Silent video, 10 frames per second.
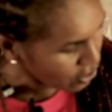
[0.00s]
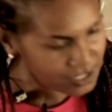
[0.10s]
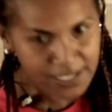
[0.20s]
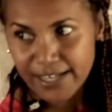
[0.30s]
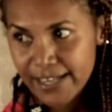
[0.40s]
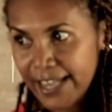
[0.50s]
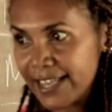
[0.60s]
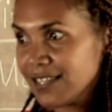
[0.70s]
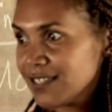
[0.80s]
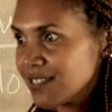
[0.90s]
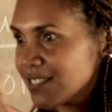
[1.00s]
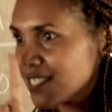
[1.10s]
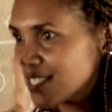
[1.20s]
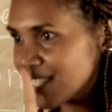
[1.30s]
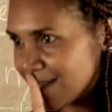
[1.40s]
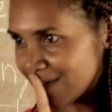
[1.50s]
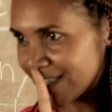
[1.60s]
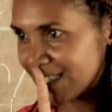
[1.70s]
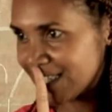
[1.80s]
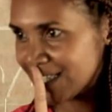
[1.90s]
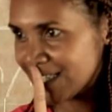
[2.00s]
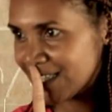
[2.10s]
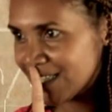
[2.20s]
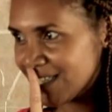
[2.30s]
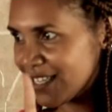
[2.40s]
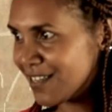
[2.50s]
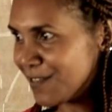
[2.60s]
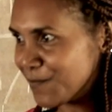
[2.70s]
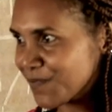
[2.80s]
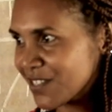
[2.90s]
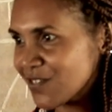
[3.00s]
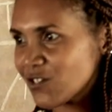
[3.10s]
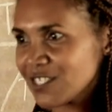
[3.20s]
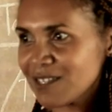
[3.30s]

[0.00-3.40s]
we advocate strongly that menstrual health